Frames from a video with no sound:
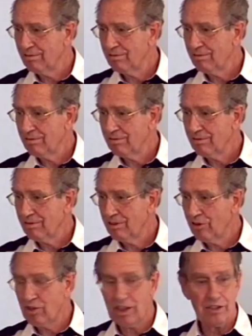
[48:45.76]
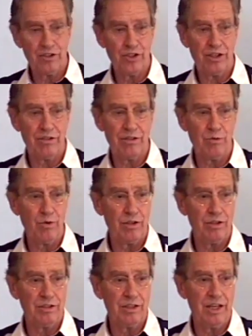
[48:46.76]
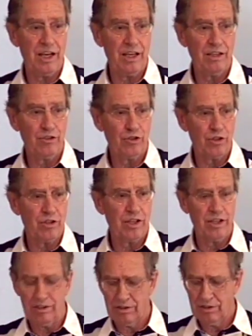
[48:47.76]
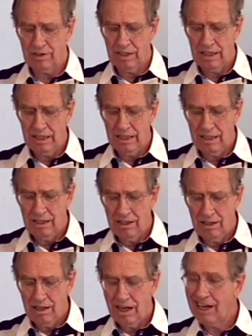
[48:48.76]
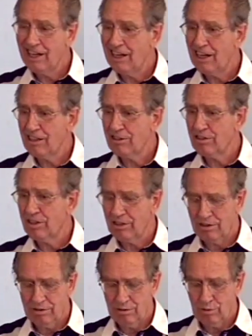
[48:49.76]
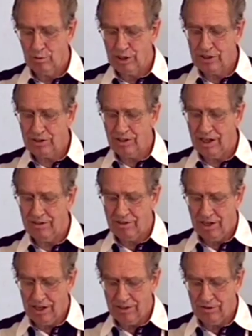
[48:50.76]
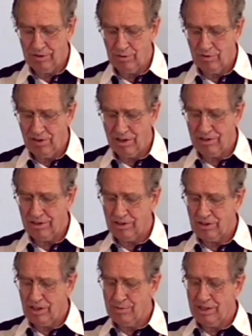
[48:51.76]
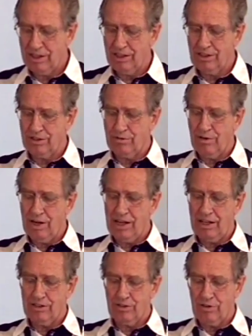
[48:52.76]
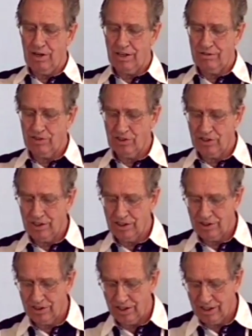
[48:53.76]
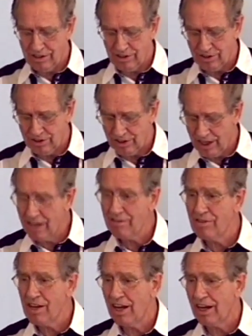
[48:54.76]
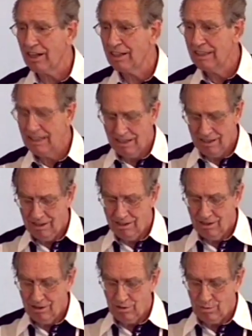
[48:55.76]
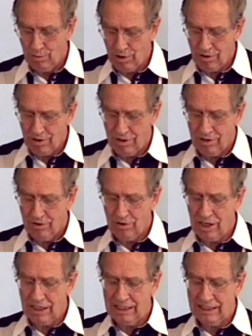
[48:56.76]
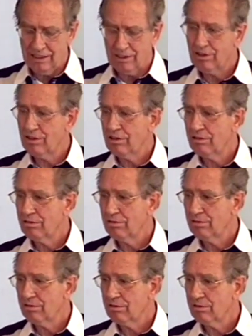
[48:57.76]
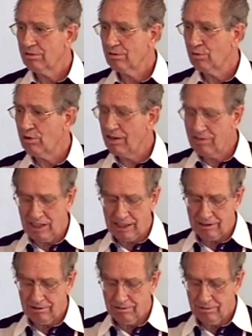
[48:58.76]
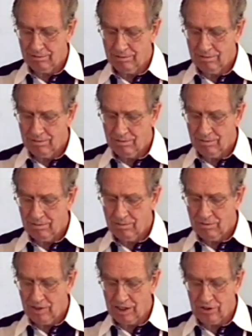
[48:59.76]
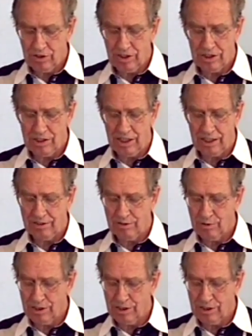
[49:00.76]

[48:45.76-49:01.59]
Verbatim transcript: Isn't that the general world today? Sure it is. Idolatry, witchcraft, hatred, variance, emulation, wrath, strife, sedition, heresies, envying, murder, drunkenness, reveling, and such like, of oh, the which I tell you